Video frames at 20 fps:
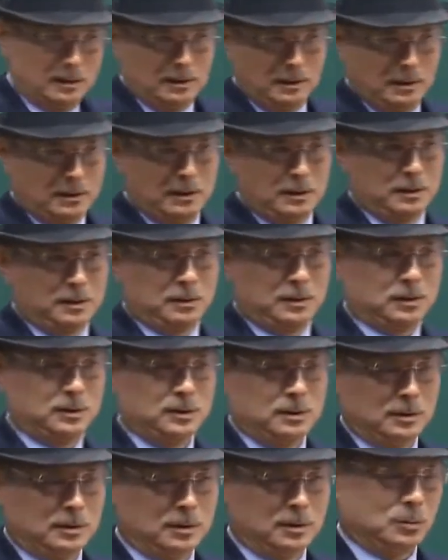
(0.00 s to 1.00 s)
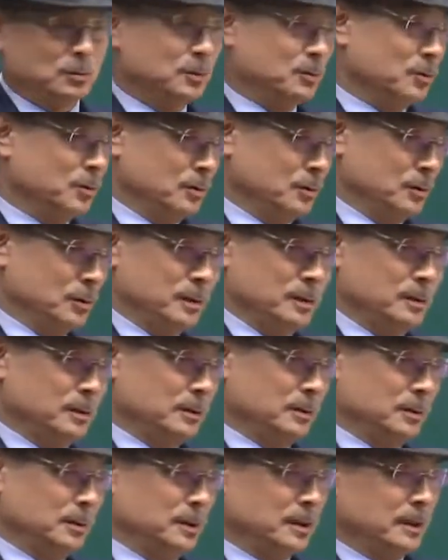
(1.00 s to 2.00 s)
GDP than Korea,
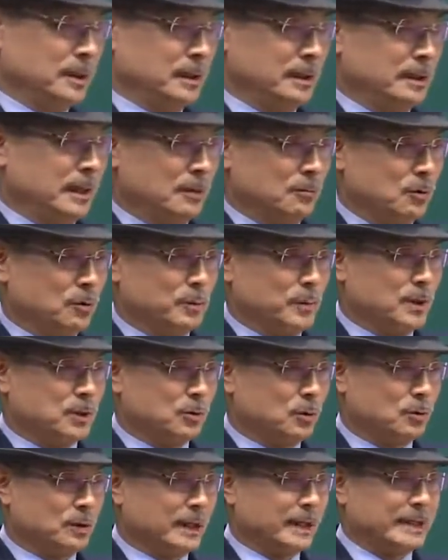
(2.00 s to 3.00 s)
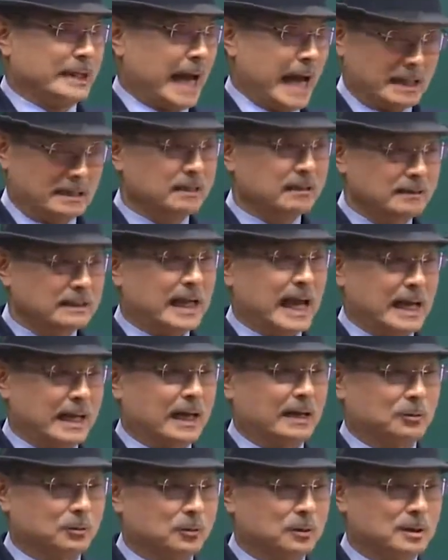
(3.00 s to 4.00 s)
a nation like China,
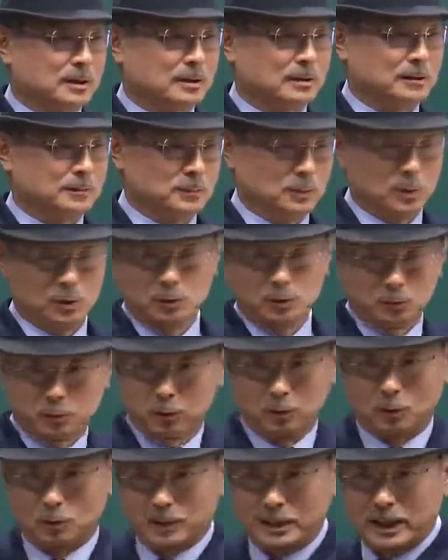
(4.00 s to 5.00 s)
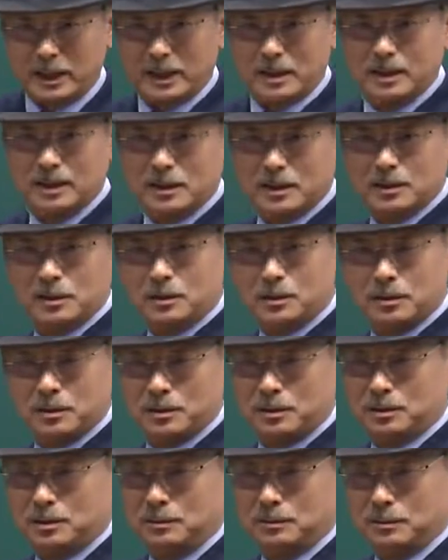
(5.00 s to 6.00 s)
would be considered to be growing
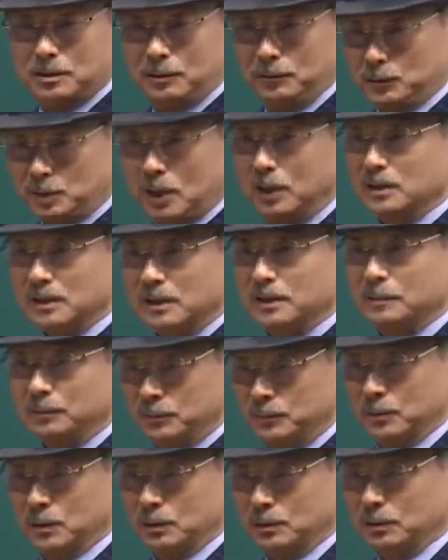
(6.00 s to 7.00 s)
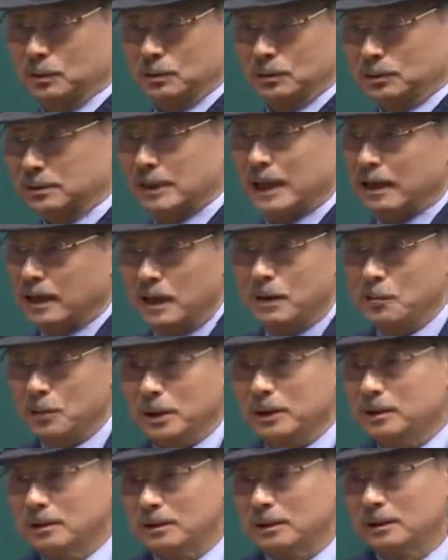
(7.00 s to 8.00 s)
quite well at
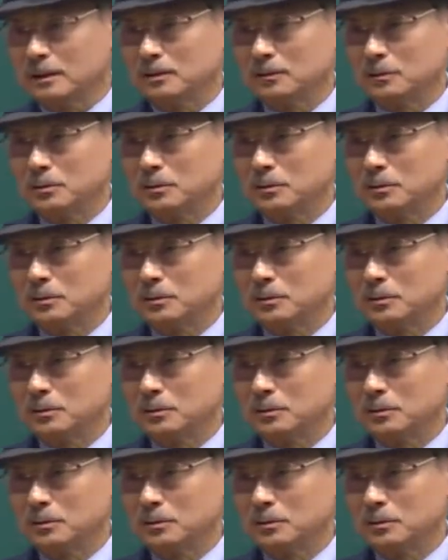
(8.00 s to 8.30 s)
6%.